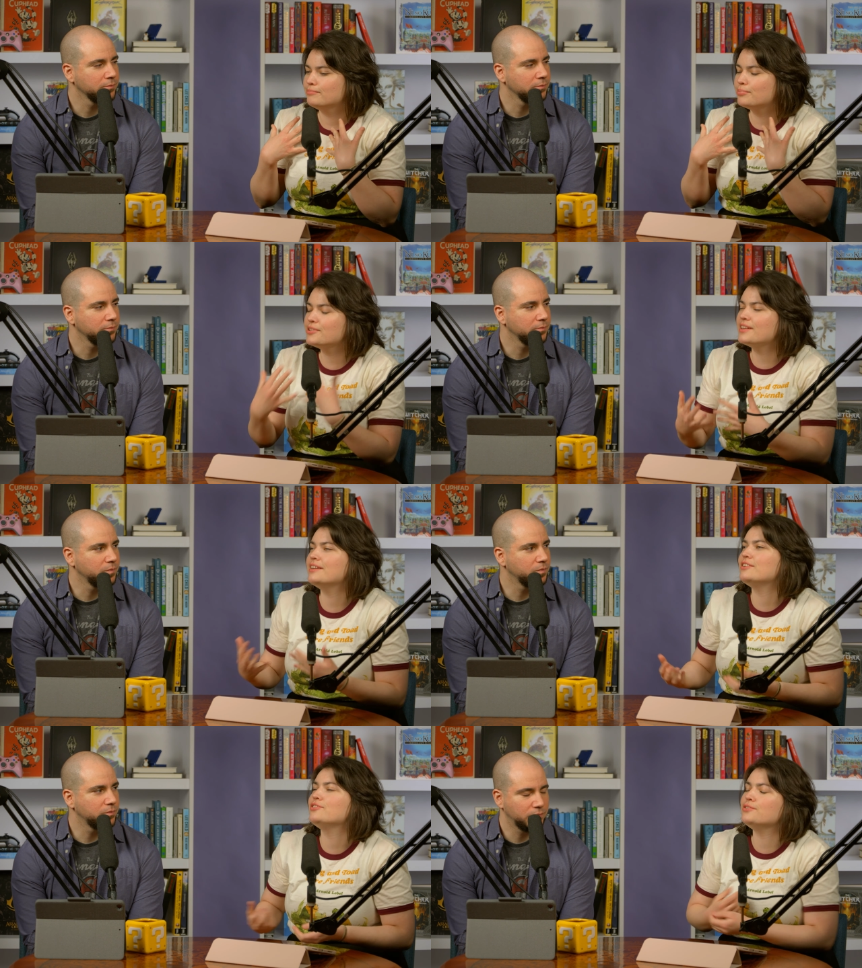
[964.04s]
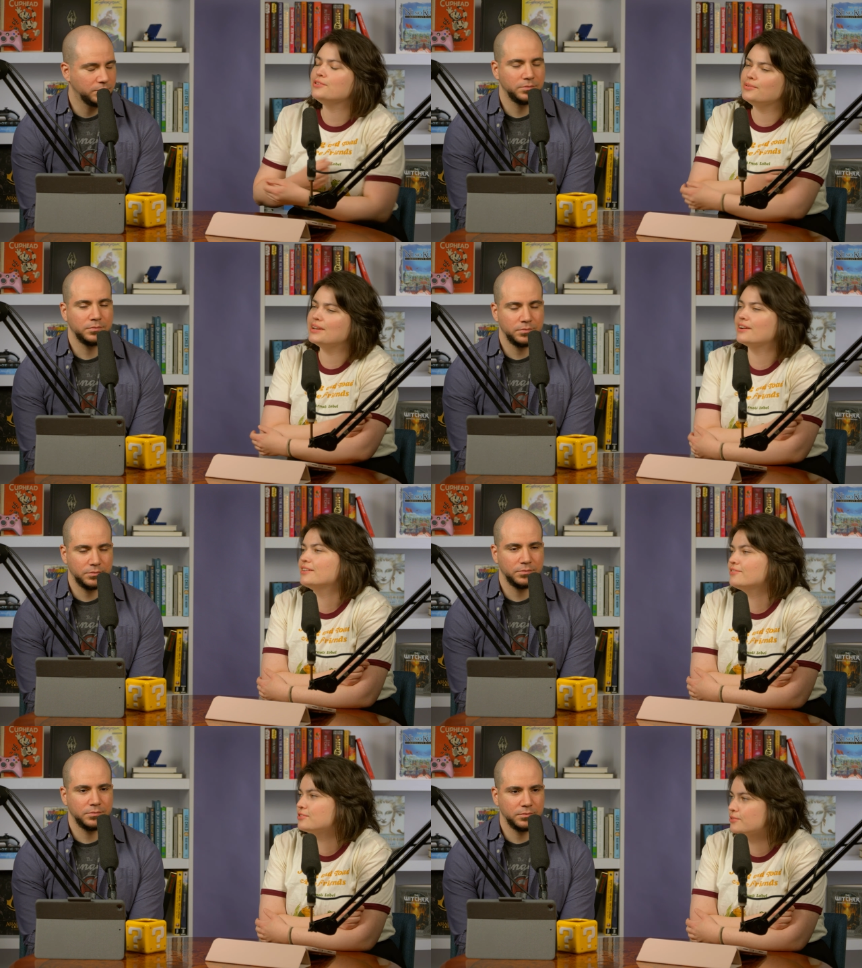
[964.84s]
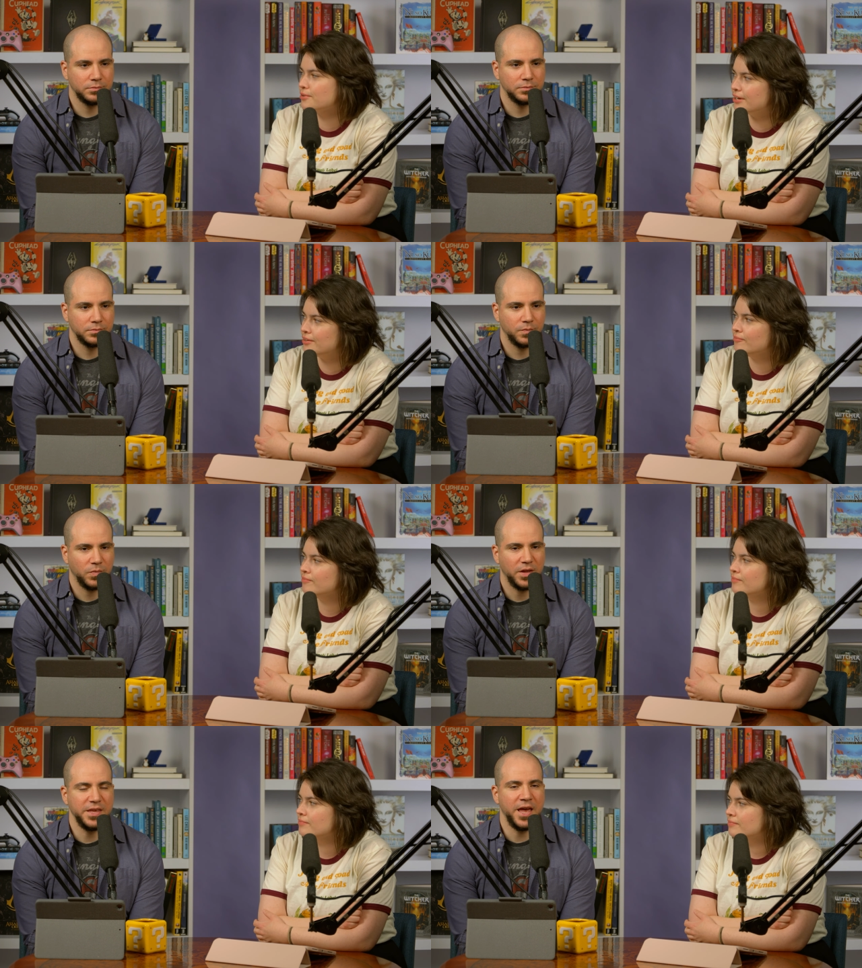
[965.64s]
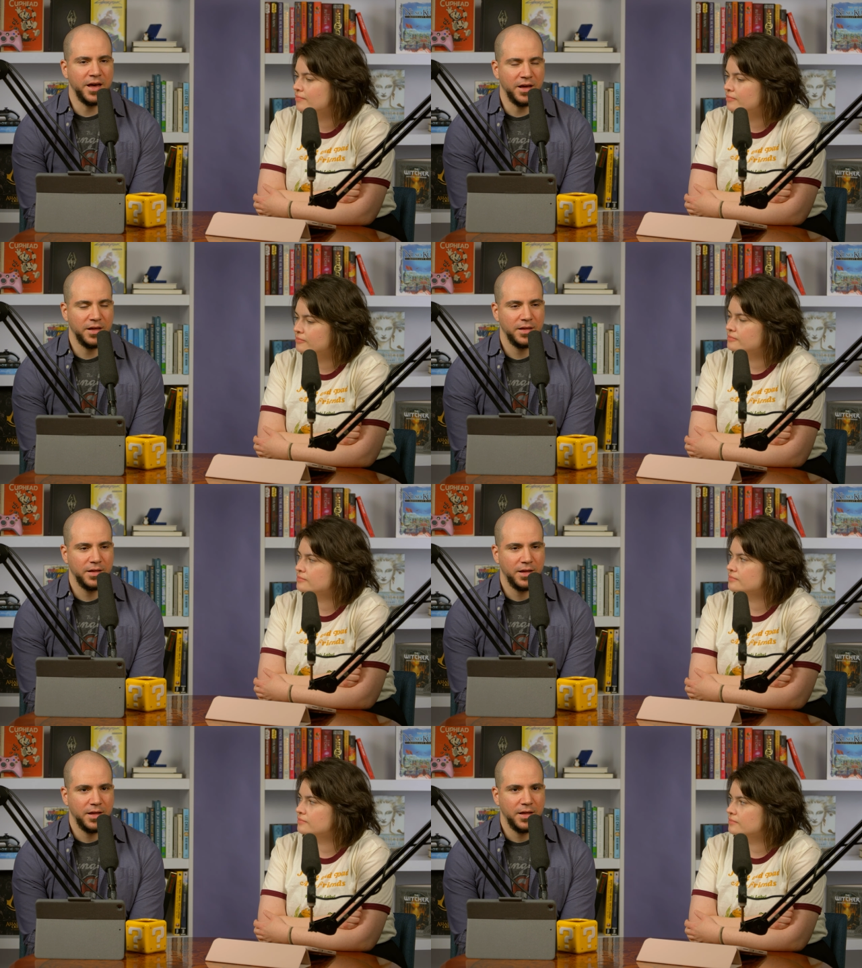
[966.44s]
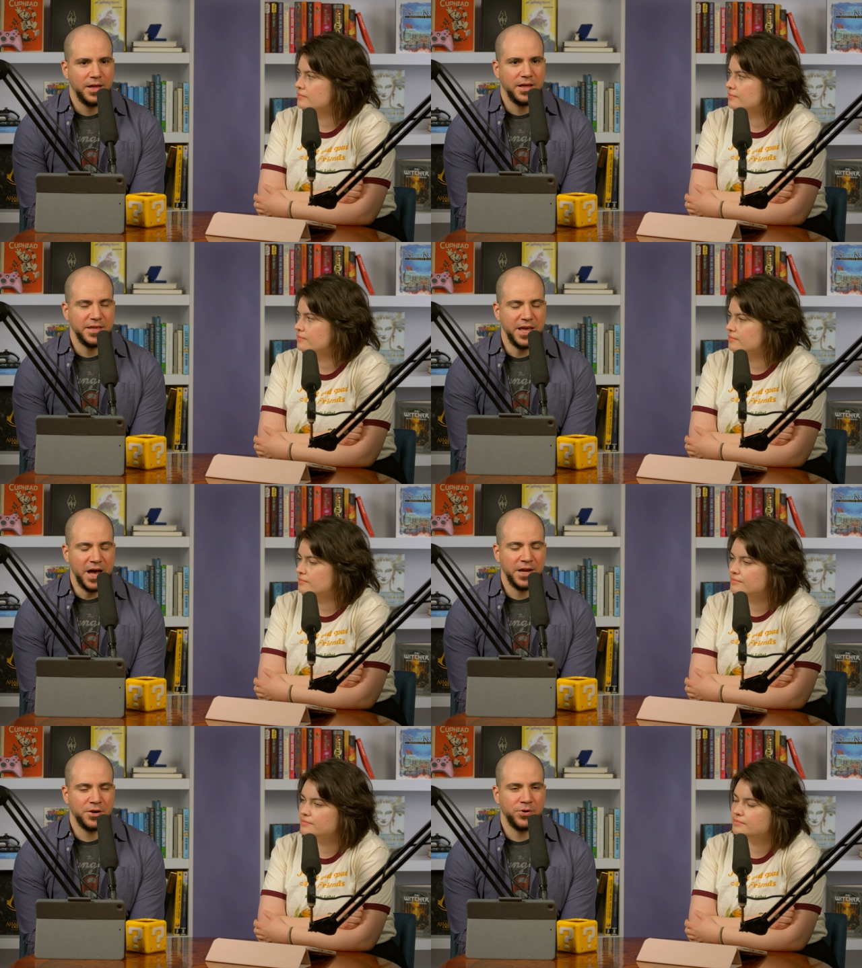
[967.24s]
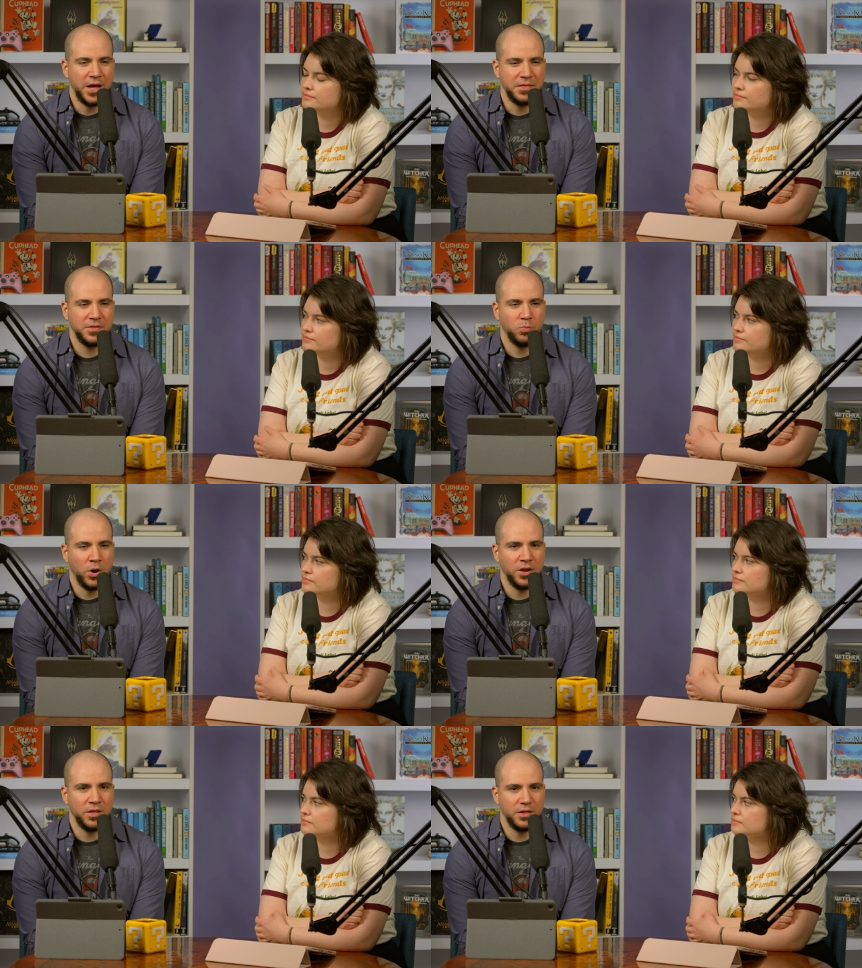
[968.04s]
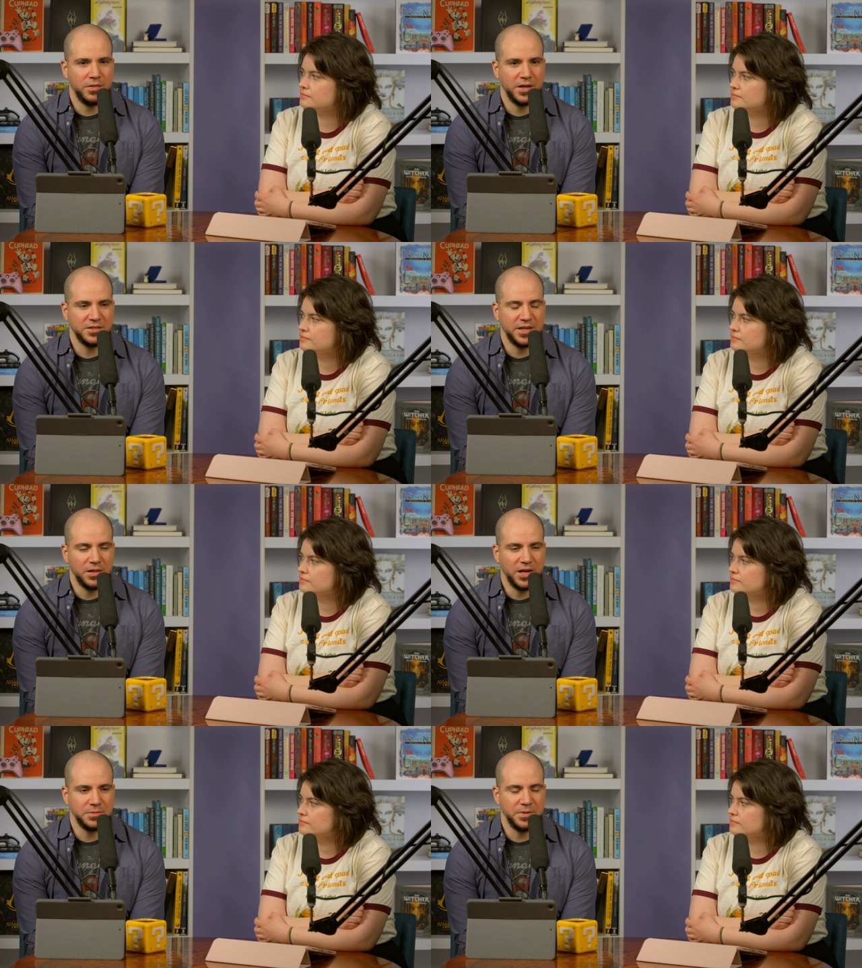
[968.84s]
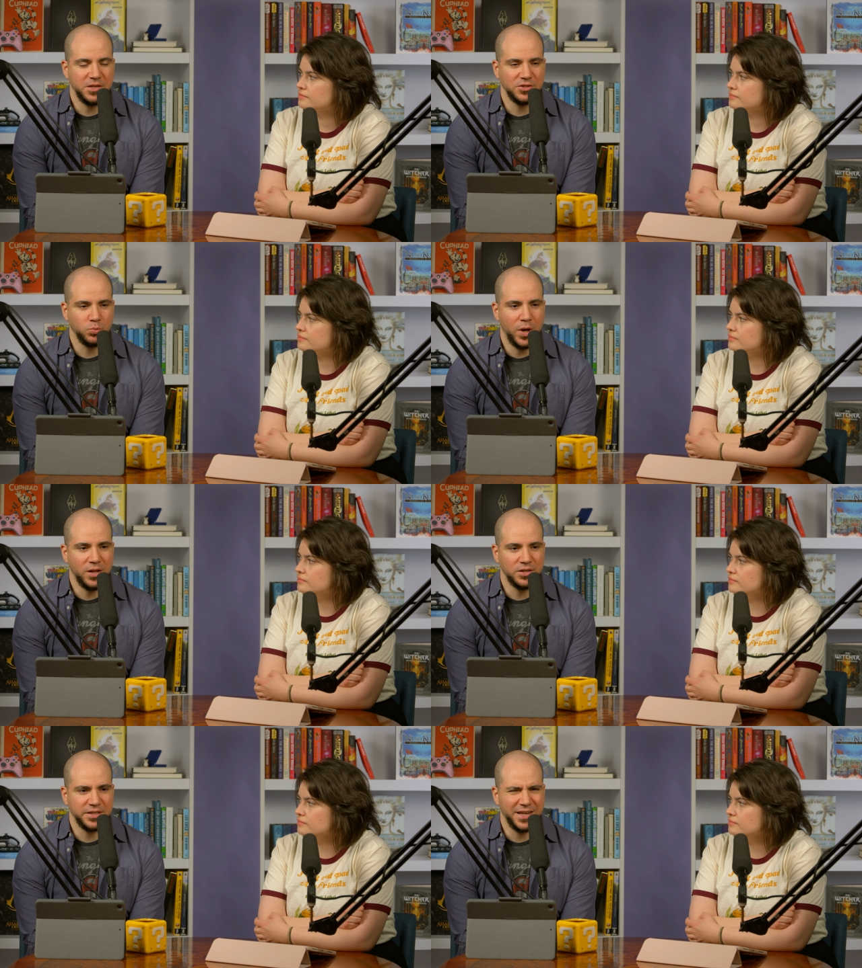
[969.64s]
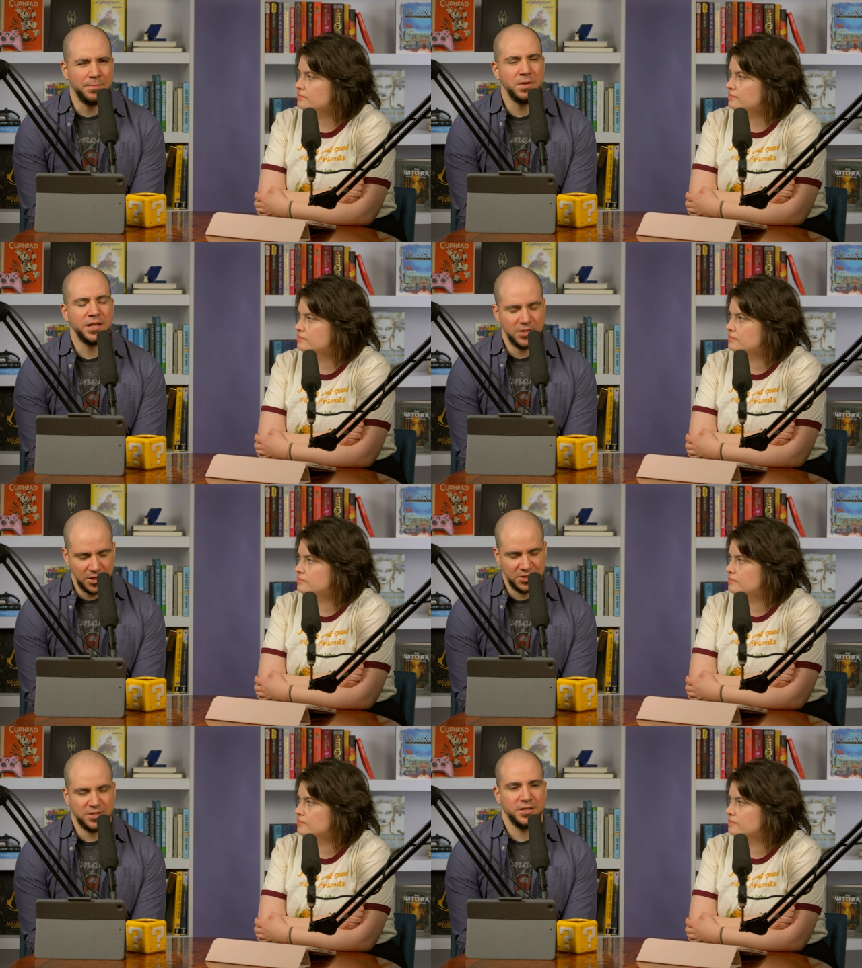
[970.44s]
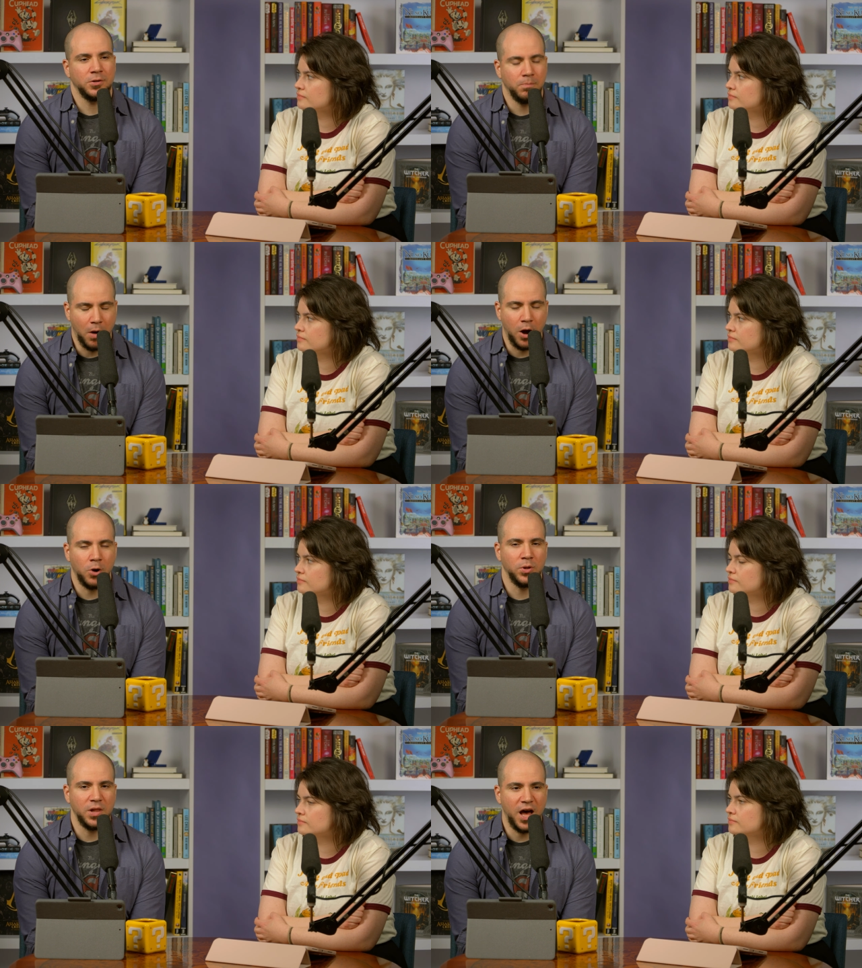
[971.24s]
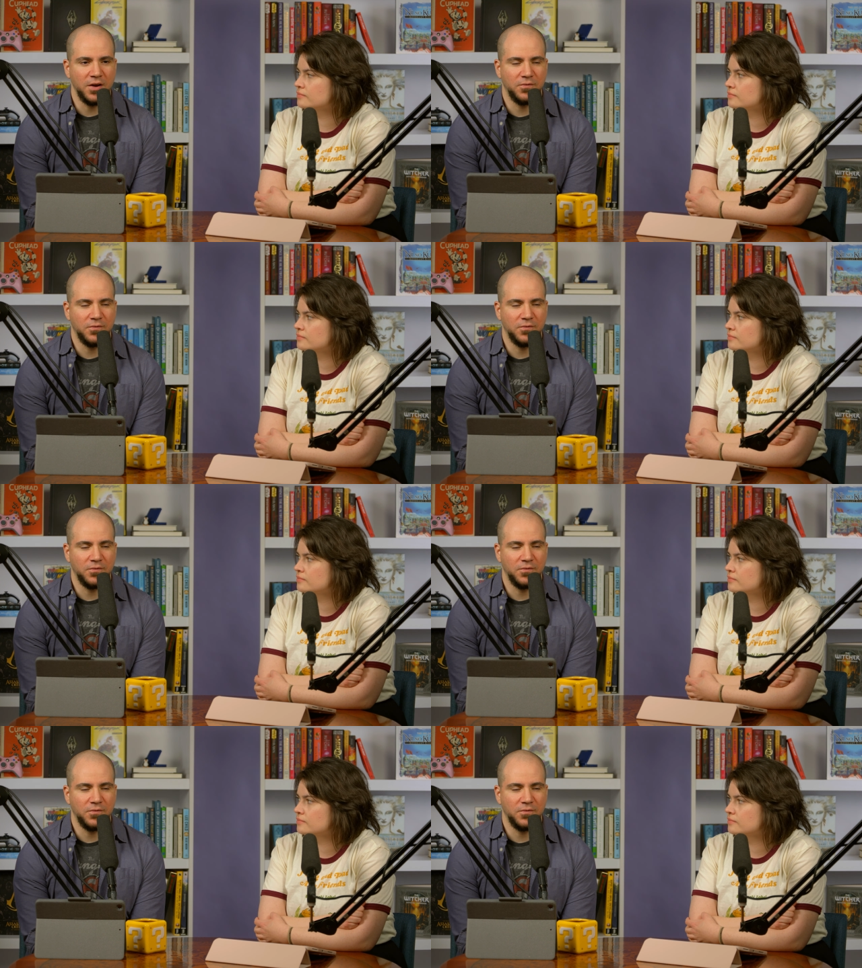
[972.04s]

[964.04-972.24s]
Speaker 1: presented to you narrative story.
Speaker 2: Yeah. Yeah, I agree. I think one of the things that Lies of P does well is it. I mean, it does still borrow a lot